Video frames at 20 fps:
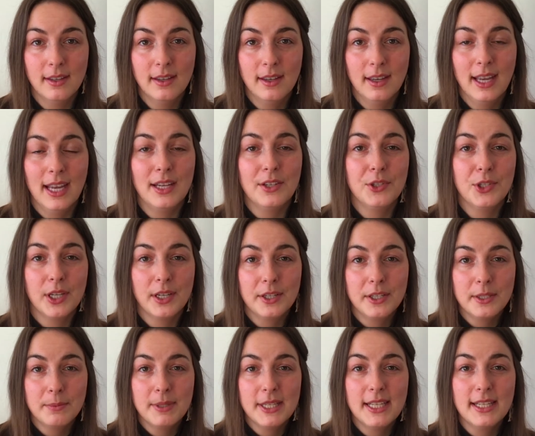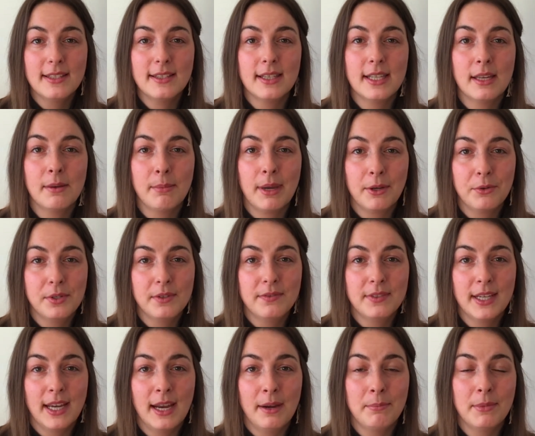And shutter speed is the amount of
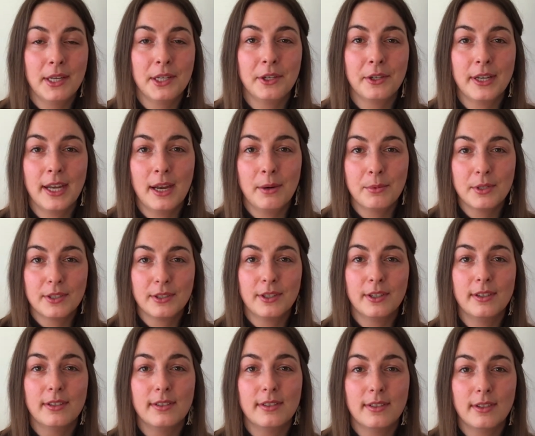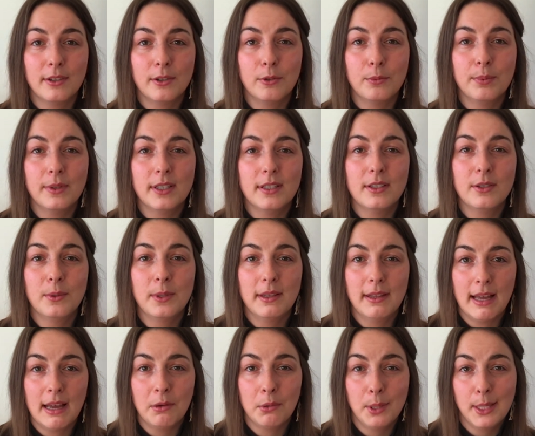time that your camera's curtains are open to
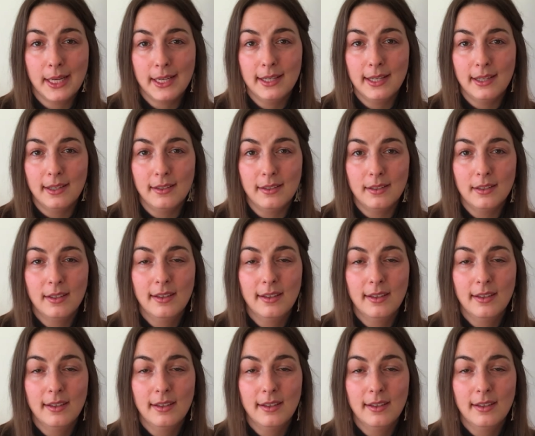allow light in.